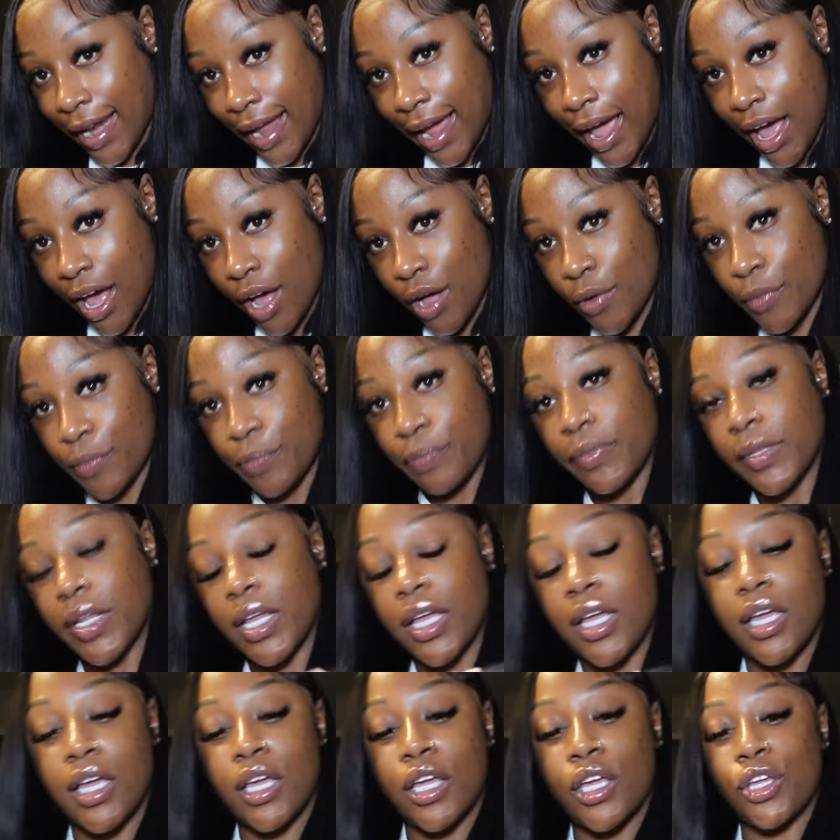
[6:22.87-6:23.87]
out,
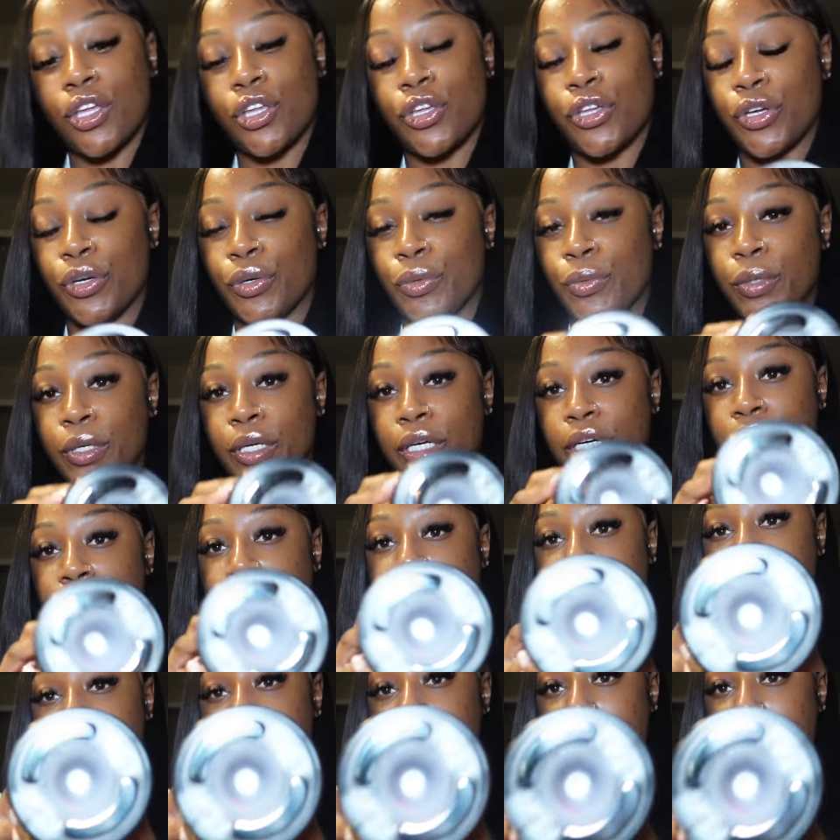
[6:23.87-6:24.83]
you would